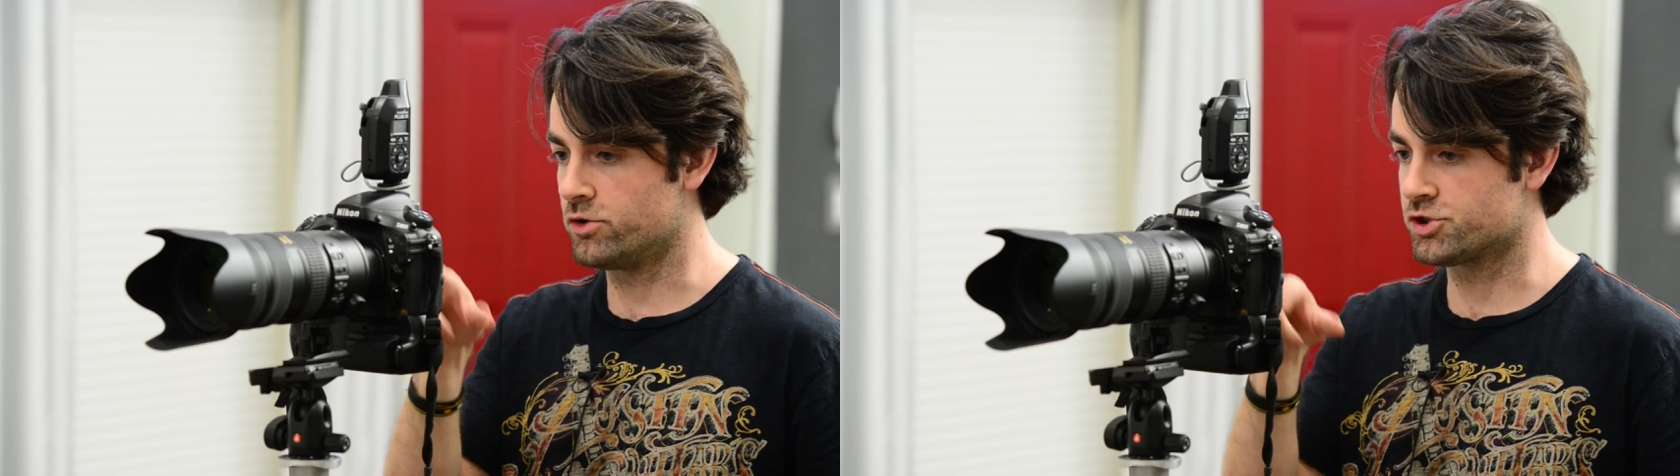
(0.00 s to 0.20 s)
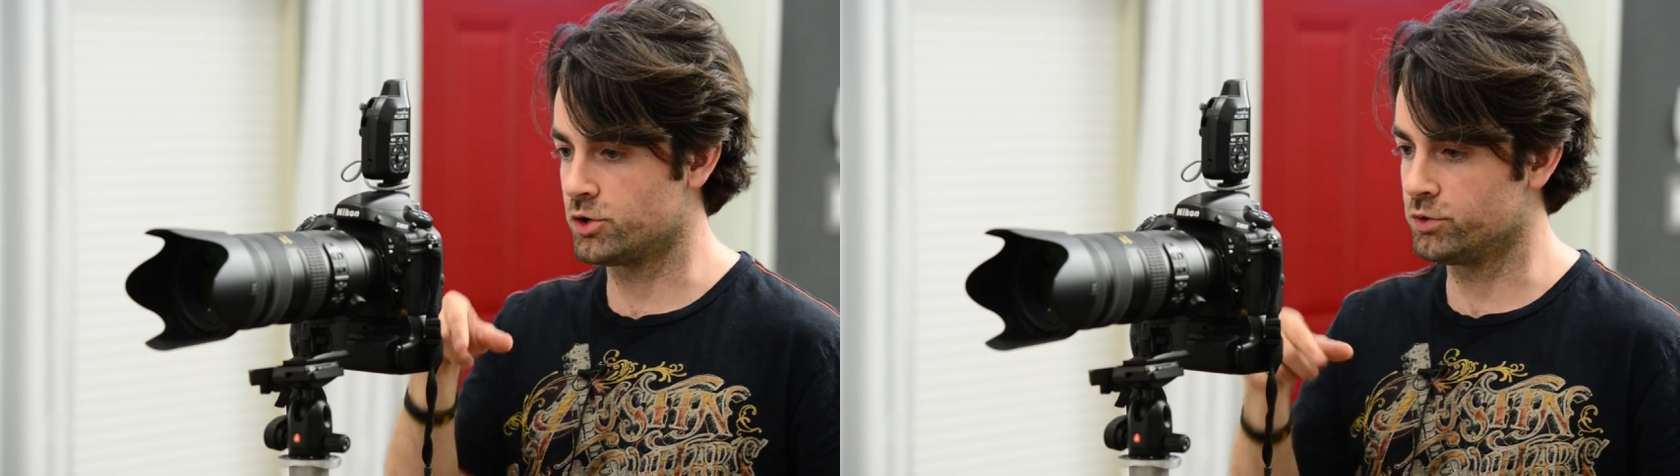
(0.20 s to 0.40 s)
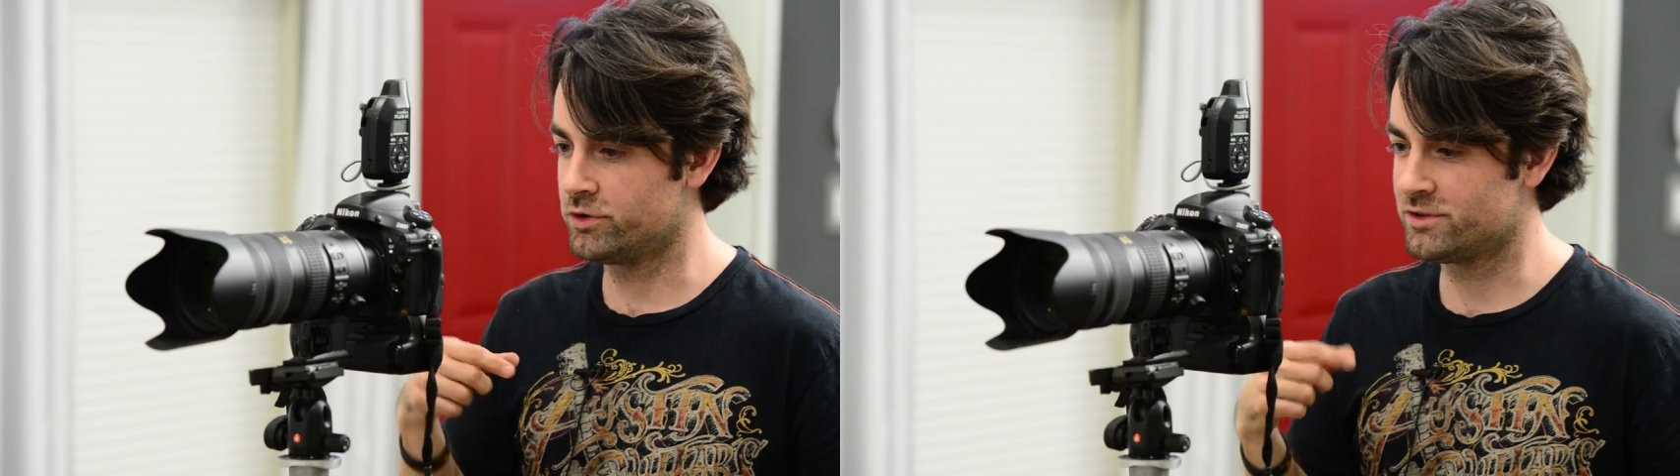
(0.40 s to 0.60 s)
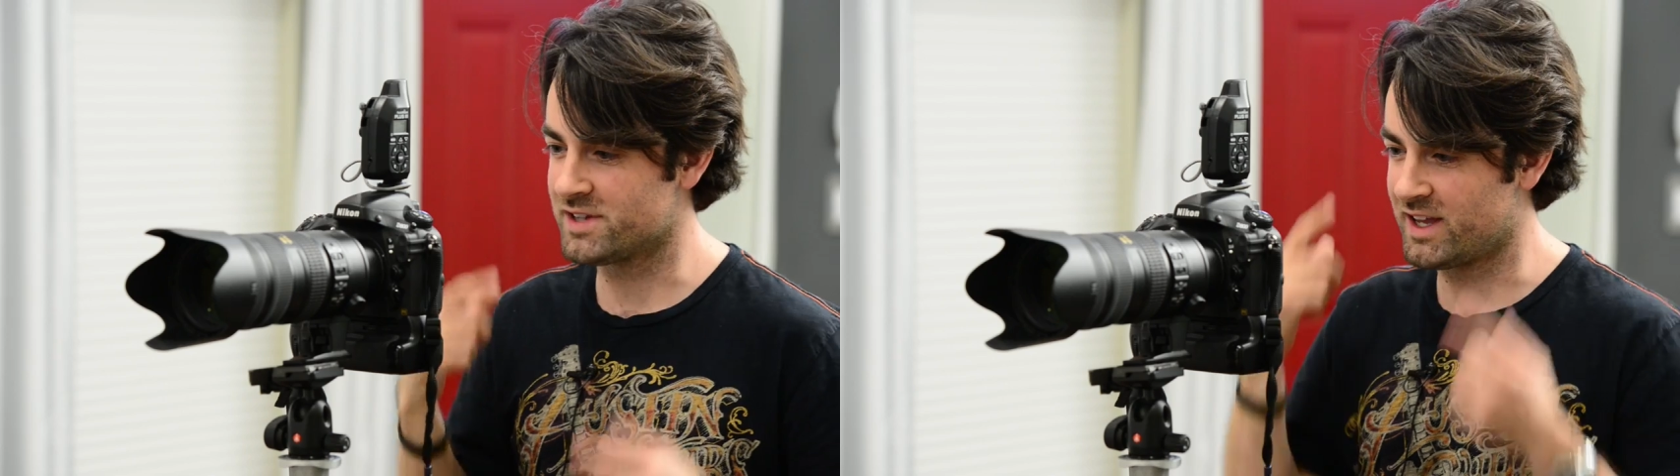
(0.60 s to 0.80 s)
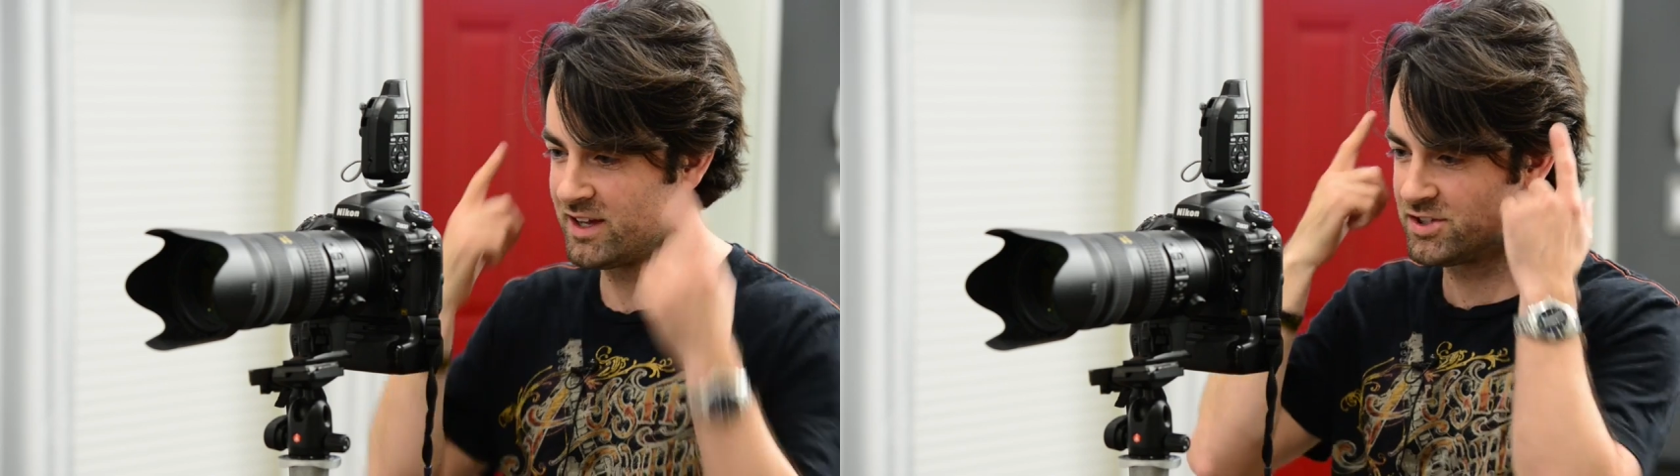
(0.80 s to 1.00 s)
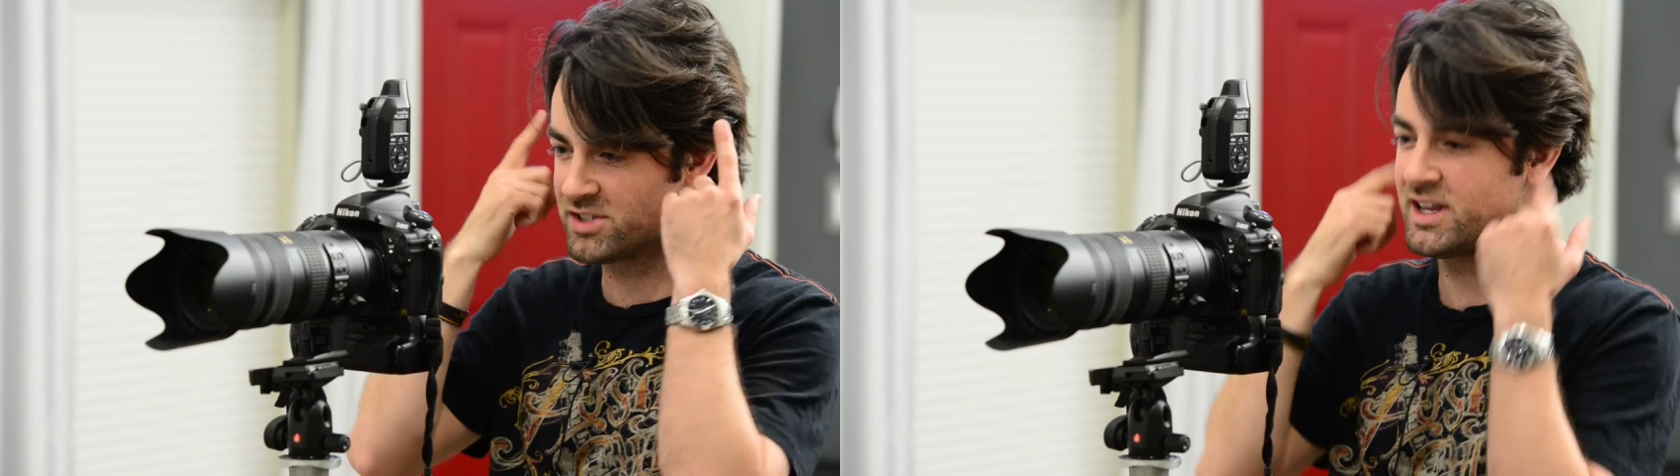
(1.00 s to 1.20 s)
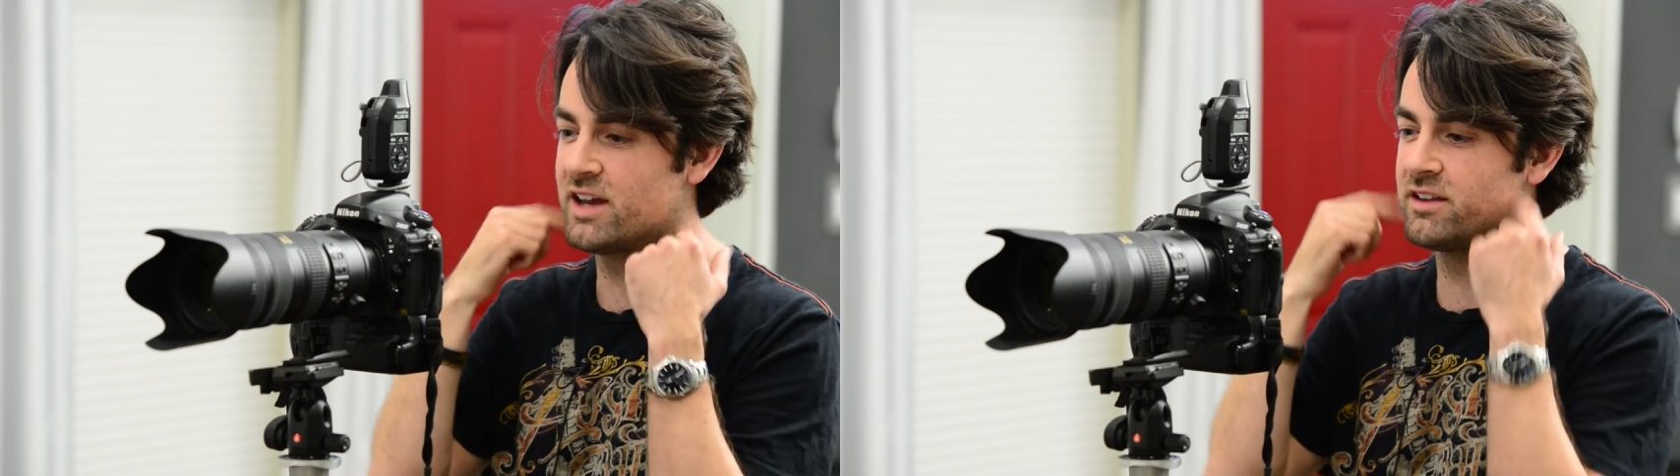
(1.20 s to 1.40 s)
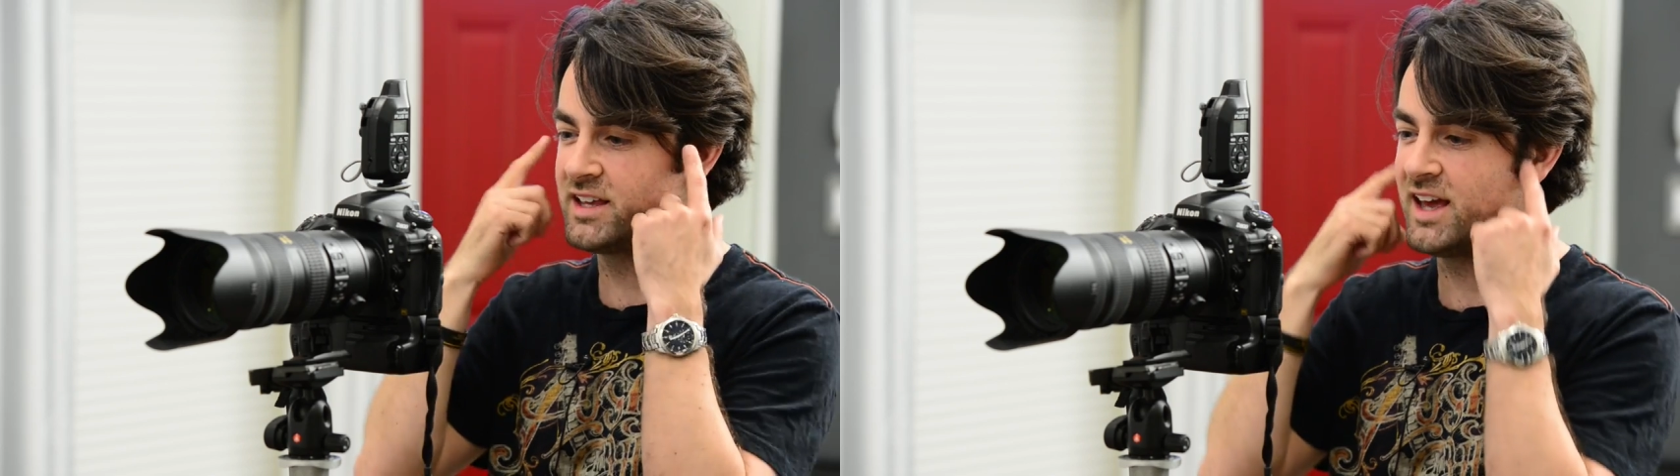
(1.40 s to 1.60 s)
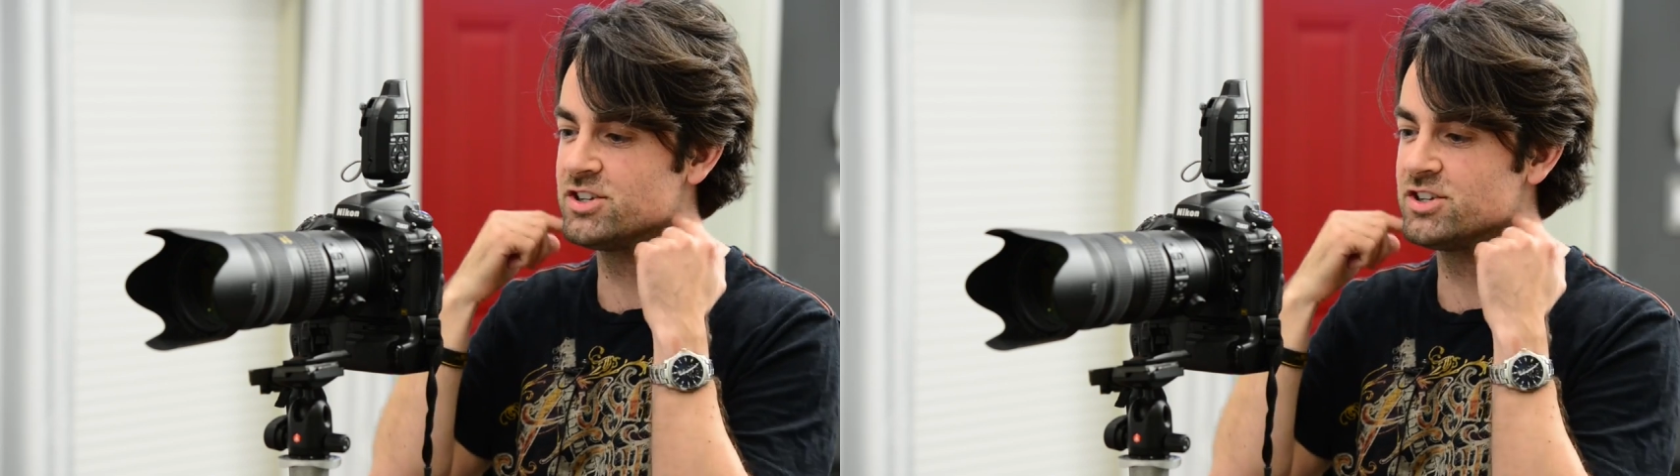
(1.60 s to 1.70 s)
her shoulders and just kind of the